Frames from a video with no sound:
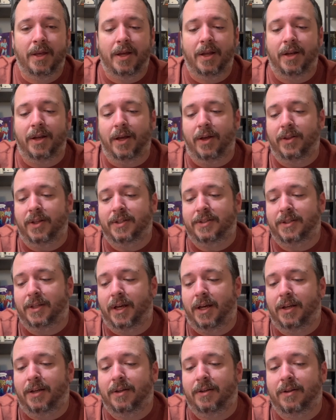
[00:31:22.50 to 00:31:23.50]
Now this
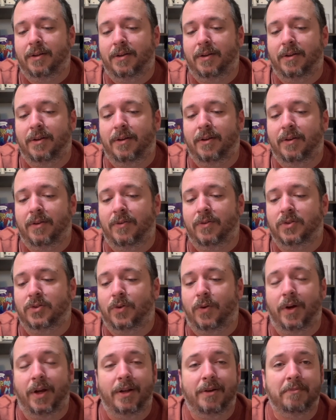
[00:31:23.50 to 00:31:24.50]
set was
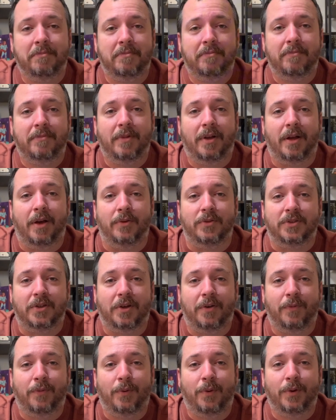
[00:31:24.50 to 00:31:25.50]
great. I was
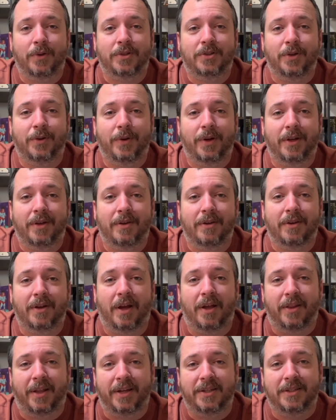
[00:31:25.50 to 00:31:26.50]
looking forward to it.
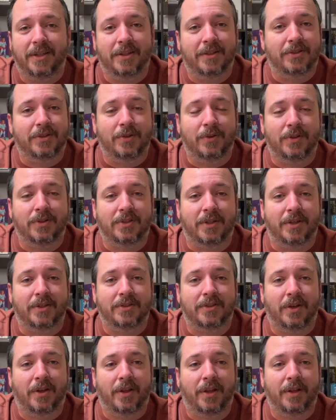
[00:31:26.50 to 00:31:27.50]
I liked it as soon as I
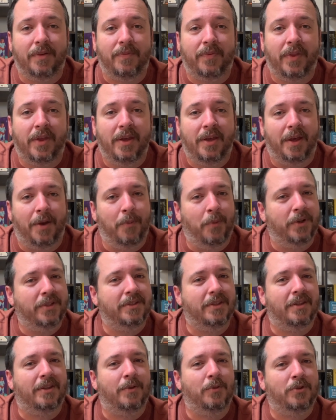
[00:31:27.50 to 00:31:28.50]
saw it. It
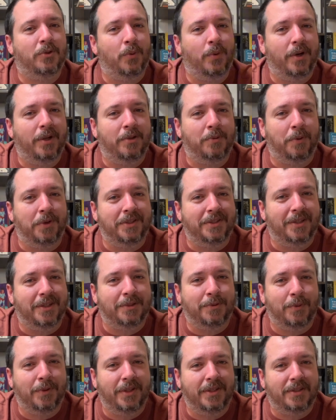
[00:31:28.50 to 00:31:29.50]
wasn't the
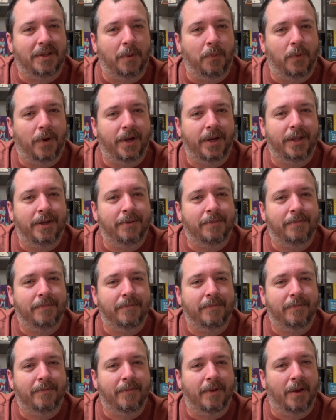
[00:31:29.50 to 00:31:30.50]
2026 release I wanted,
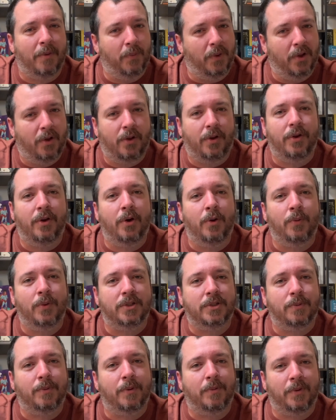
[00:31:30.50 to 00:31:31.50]
and we all know
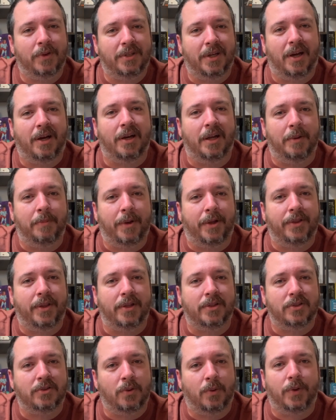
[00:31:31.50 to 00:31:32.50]
which one we're talking about
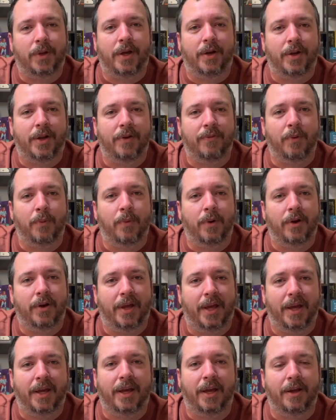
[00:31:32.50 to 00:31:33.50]
that's sold out everywhere,
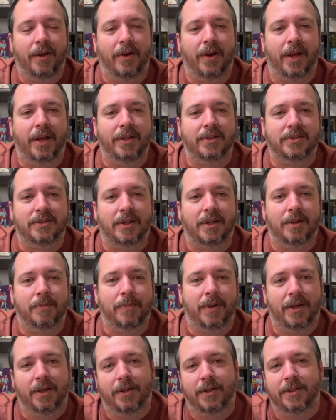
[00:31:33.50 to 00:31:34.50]
can't get your hands on
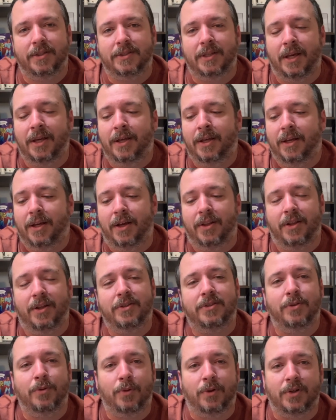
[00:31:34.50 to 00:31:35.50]
because
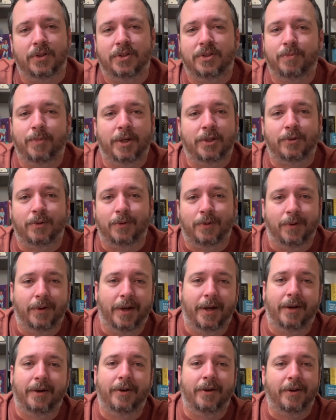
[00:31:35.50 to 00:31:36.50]
unless you were a special
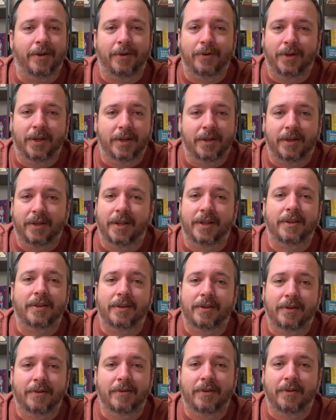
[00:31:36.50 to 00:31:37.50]
creator, you didn't
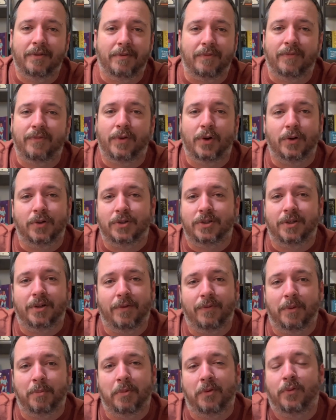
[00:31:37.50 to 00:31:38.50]
get the version
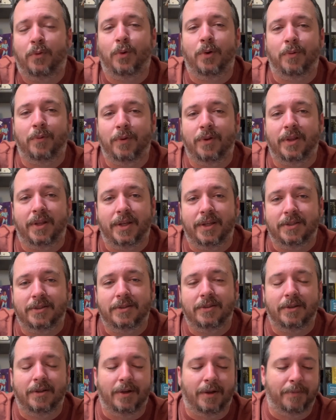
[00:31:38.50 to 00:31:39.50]
of it before it
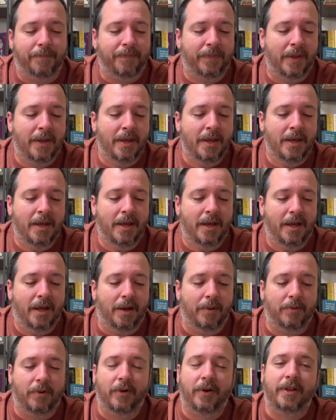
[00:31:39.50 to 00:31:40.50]
released, And
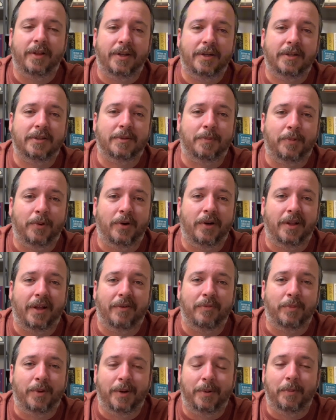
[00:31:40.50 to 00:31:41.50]
I'm greatly disappointed I
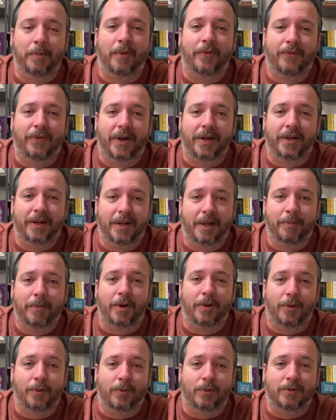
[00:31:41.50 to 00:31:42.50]
haven't been able to find it at my
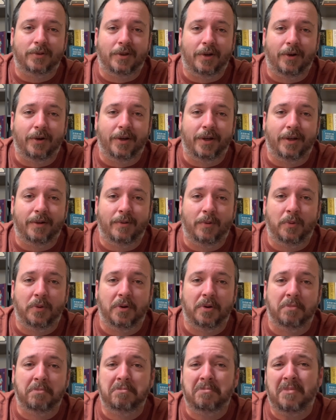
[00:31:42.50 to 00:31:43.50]
local Target
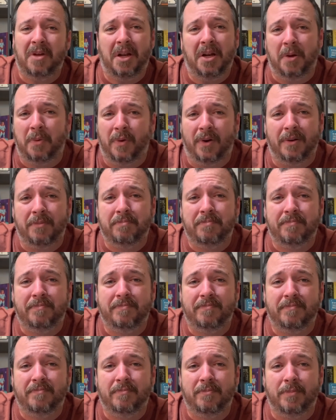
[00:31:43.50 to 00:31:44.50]
or anywhere.
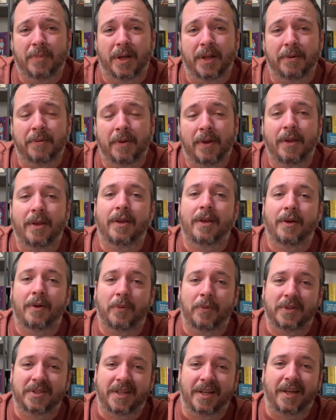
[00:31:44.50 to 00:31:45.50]
But
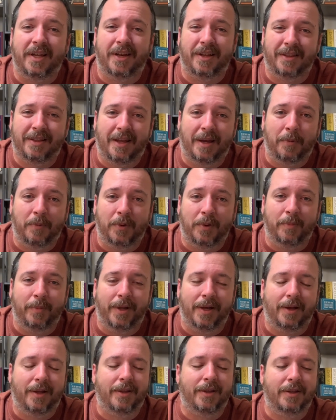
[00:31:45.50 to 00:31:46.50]
once I get it, that will
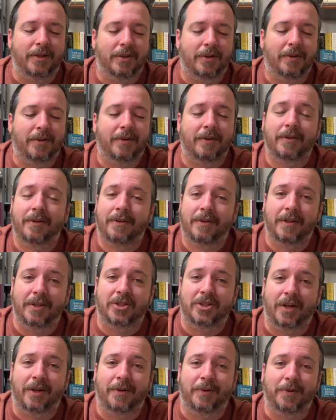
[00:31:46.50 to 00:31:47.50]
be on the
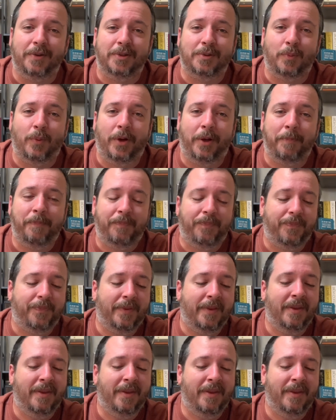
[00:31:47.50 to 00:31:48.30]
channel as well.